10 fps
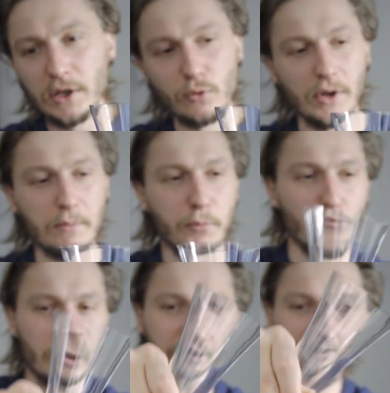you want to
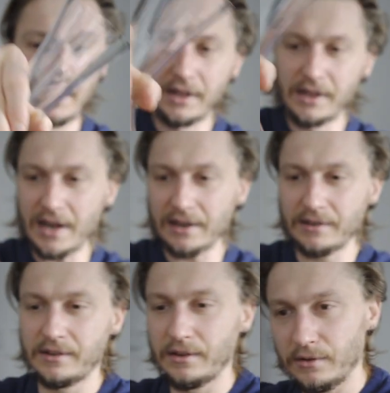pour the
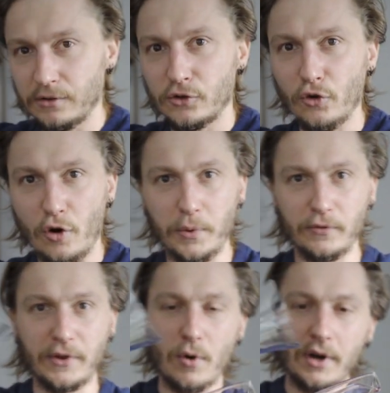last drop
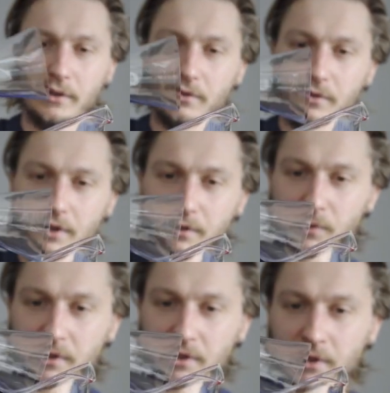of the wine, let
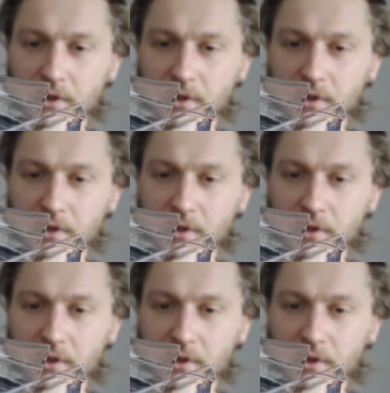me see,